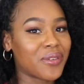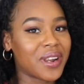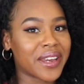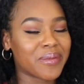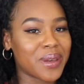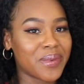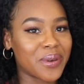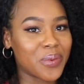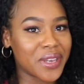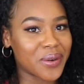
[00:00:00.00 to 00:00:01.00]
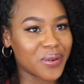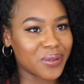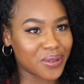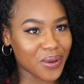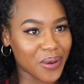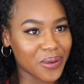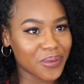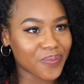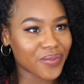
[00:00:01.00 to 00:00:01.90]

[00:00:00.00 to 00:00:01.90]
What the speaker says: for like maybe a week or so,